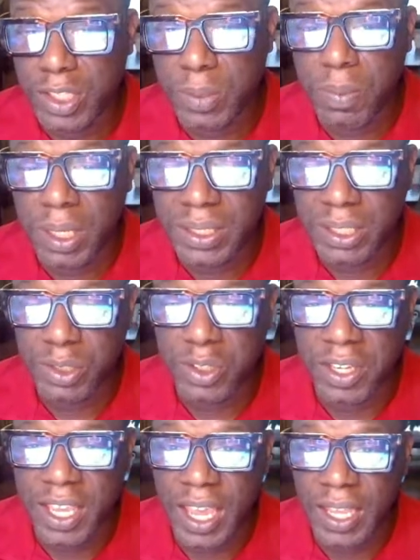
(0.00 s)
as much as
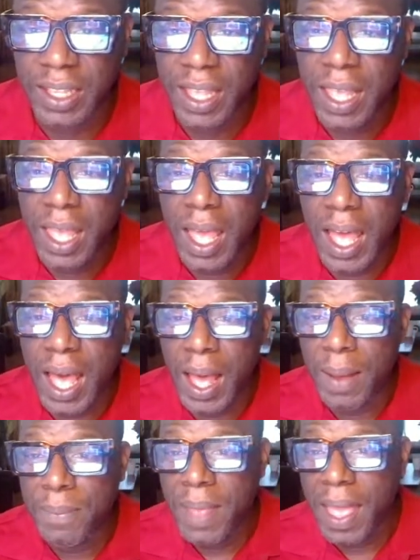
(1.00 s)
you can.
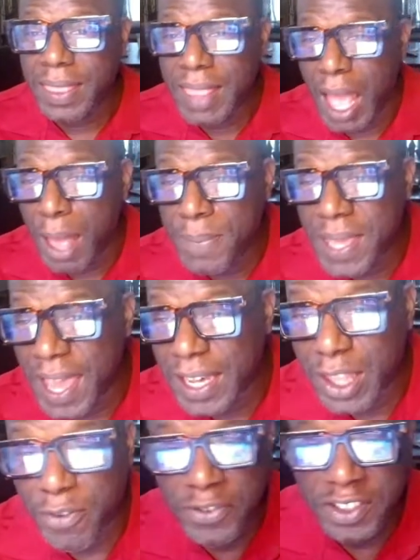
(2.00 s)
Not being
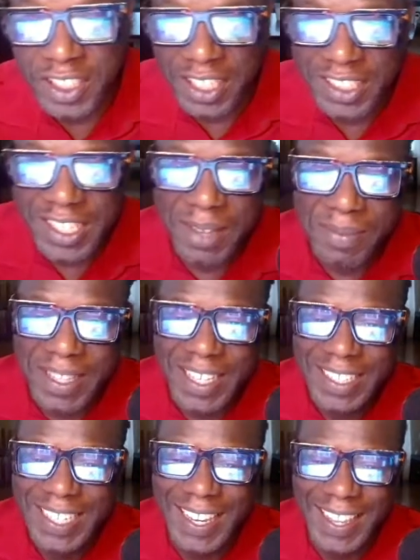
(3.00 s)
hanging up for 16
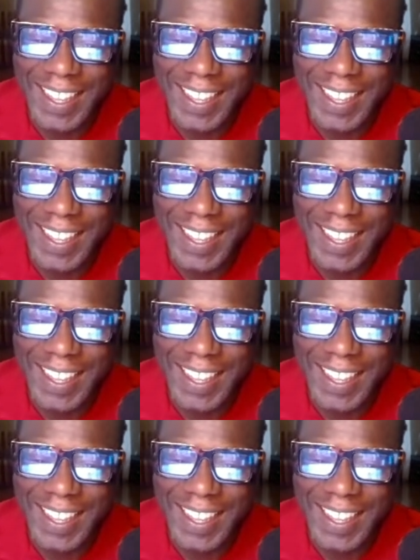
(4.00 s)
minutes.